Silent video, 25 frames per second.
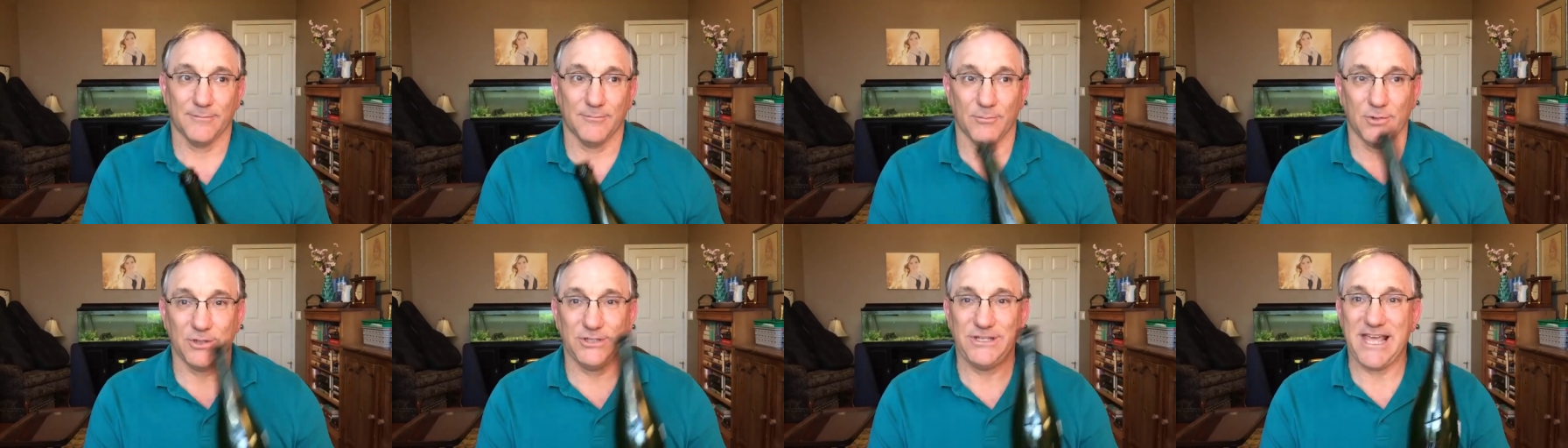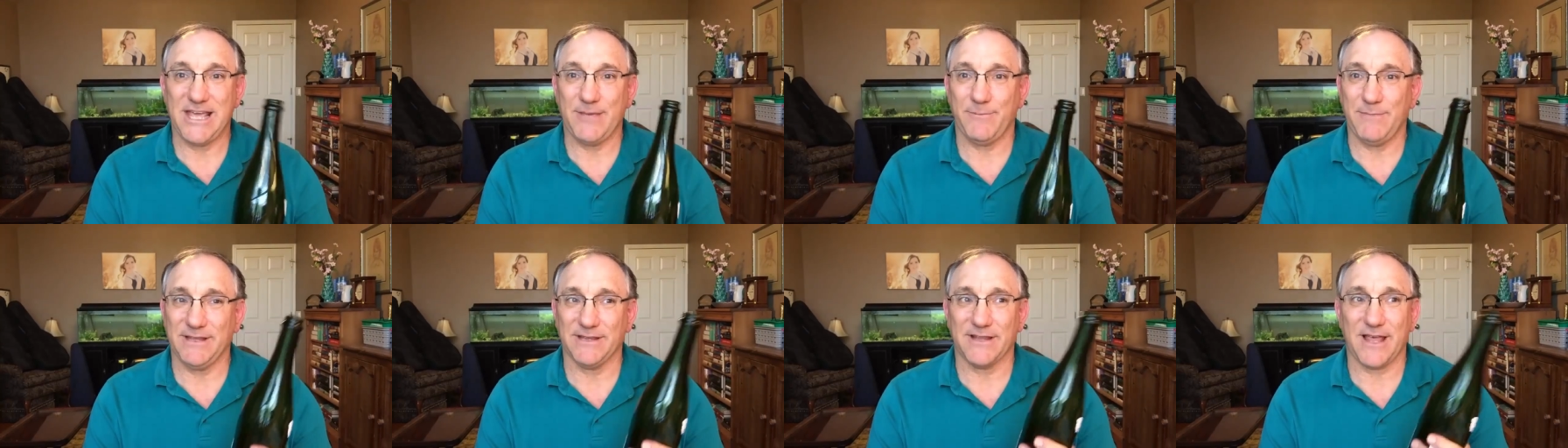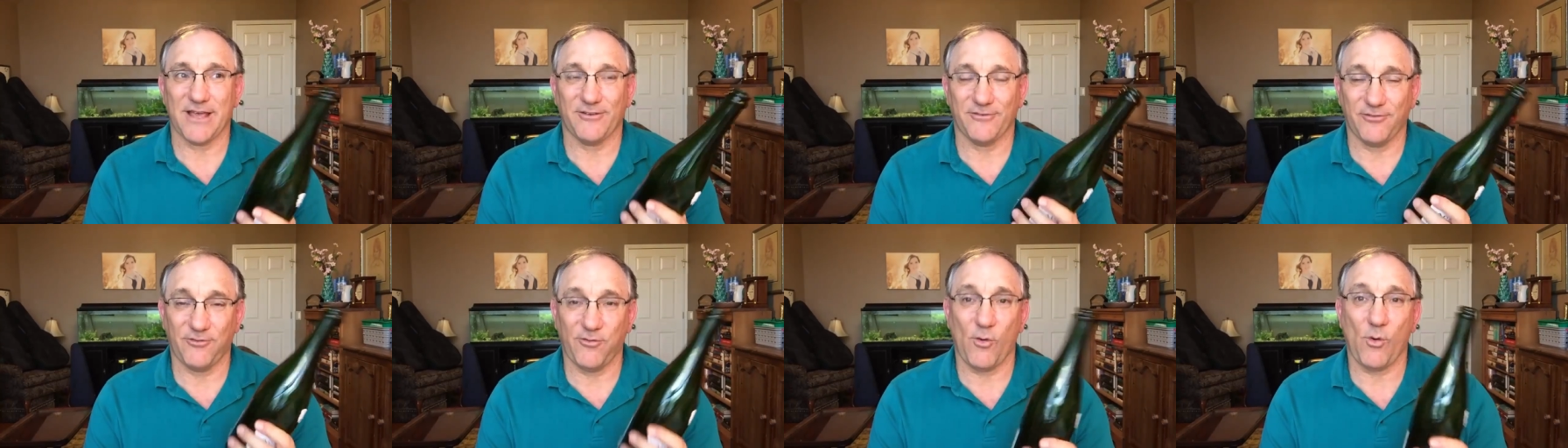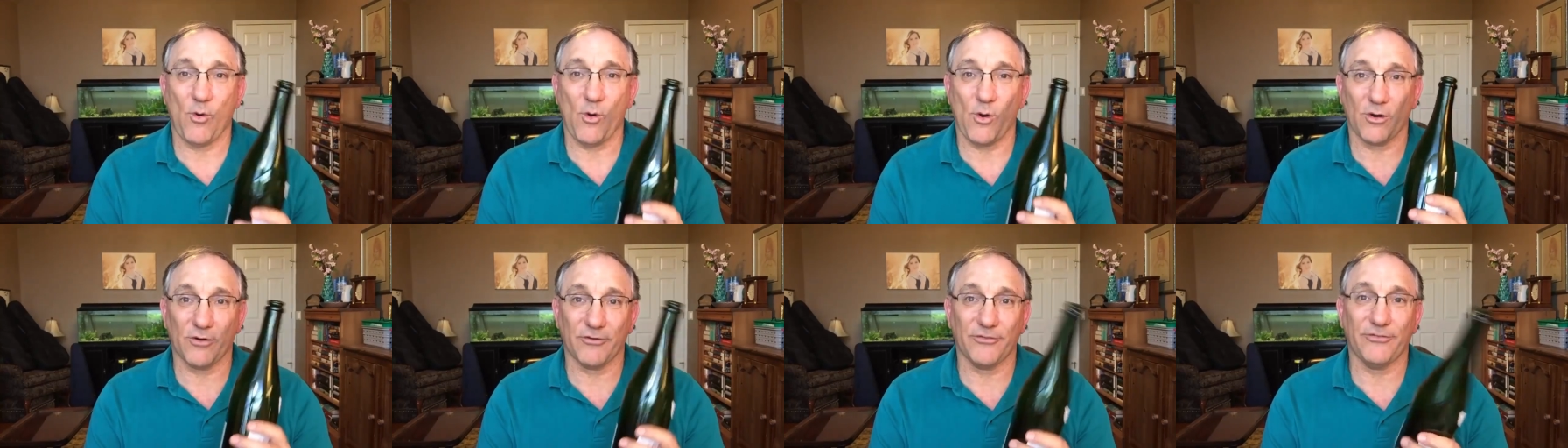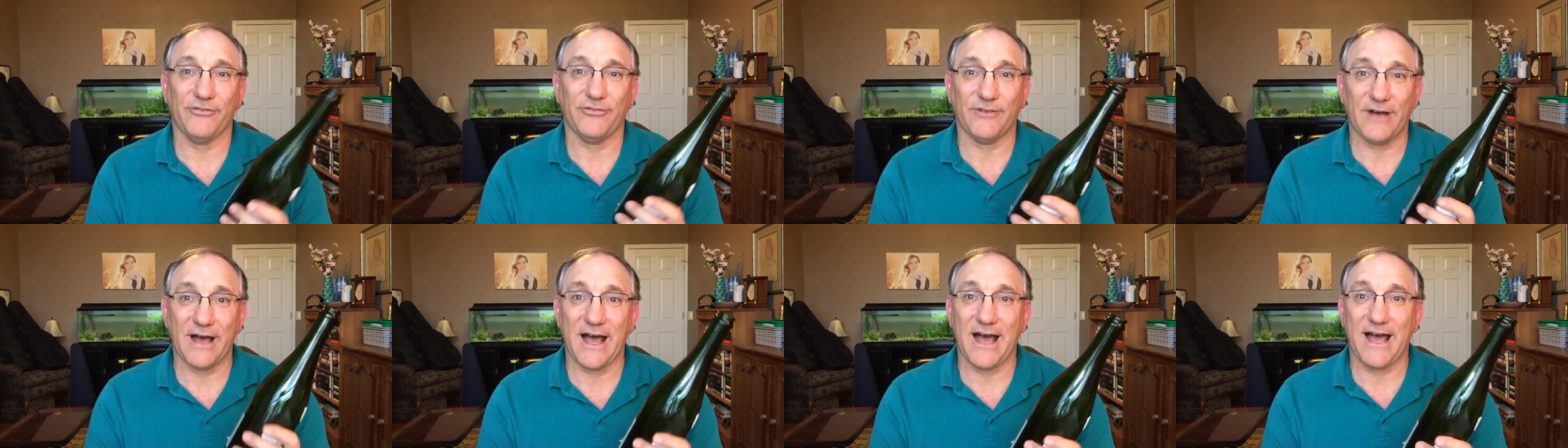would take me like four or
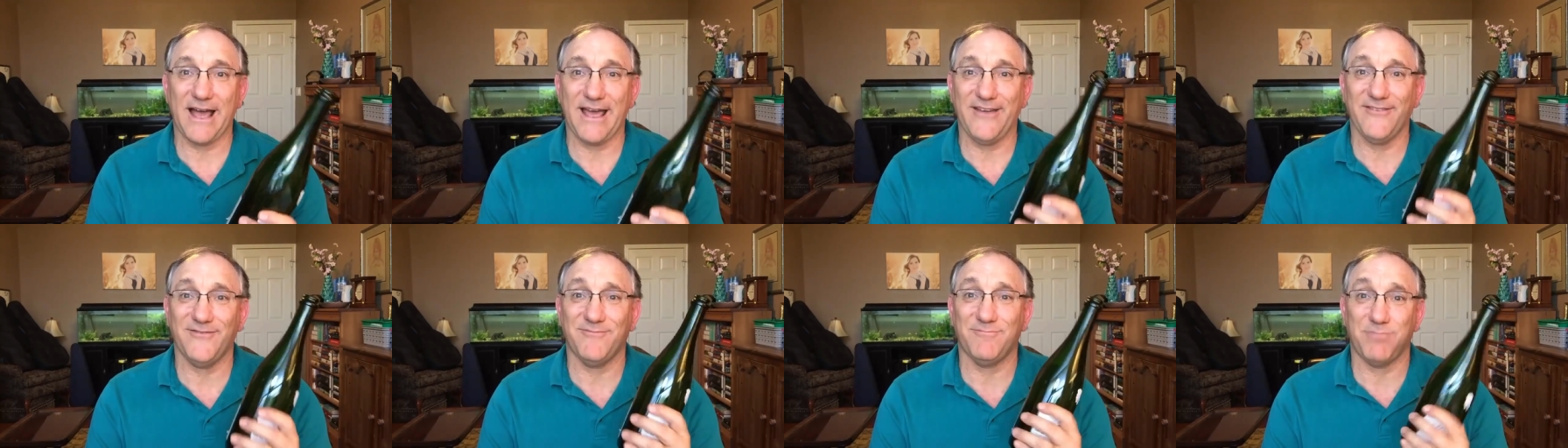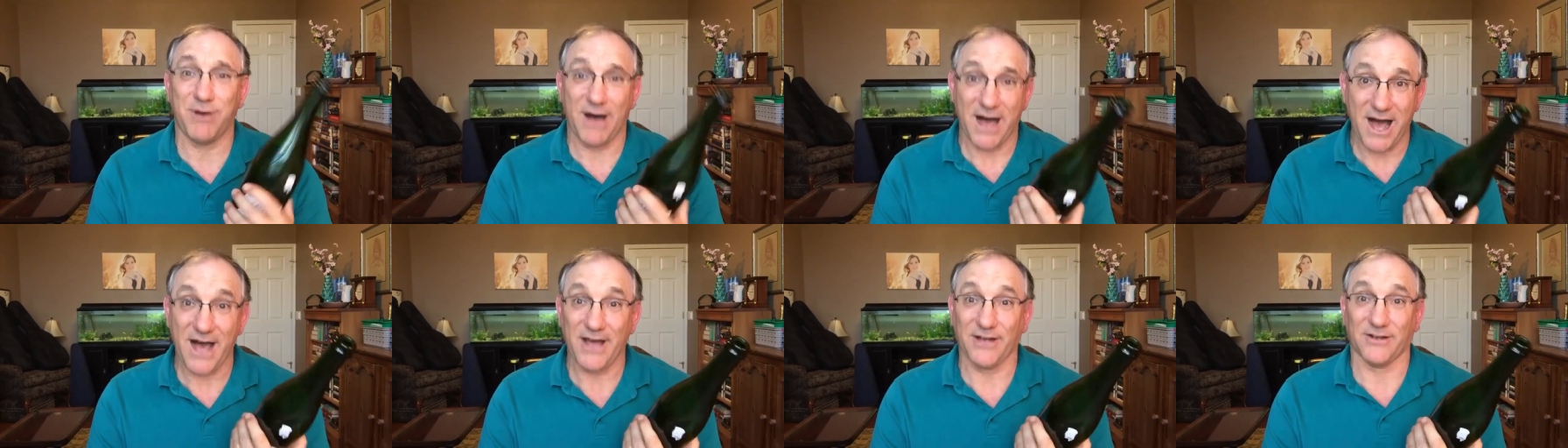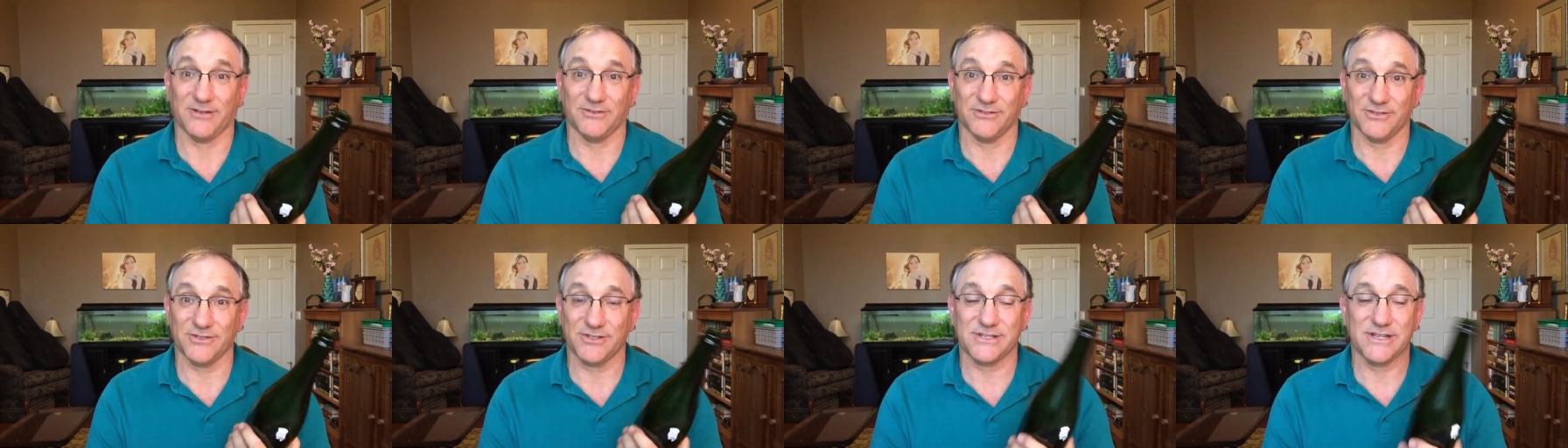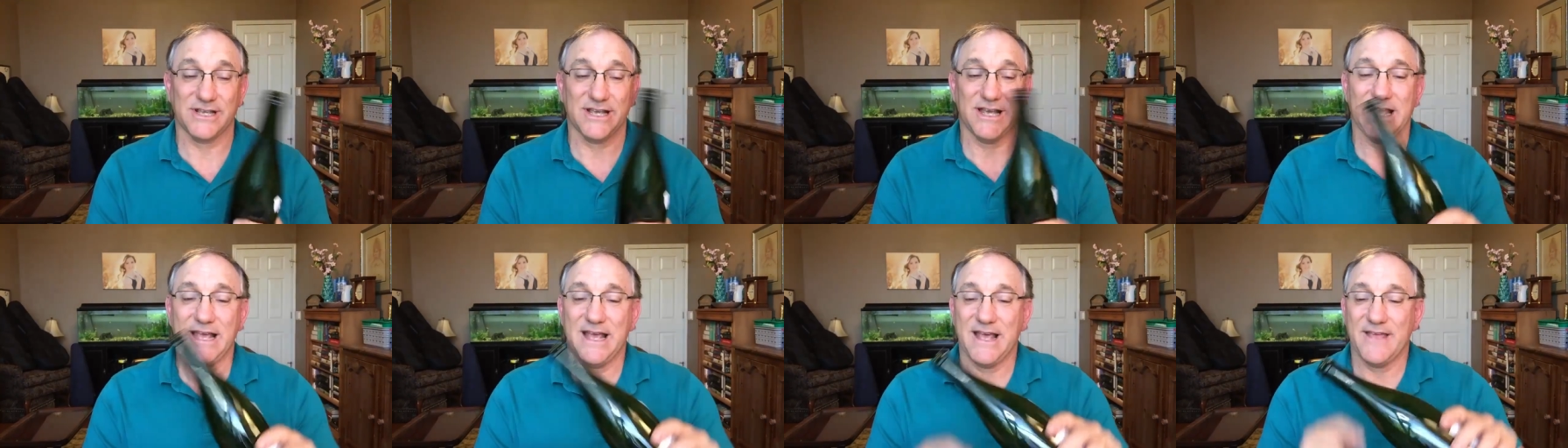five bottles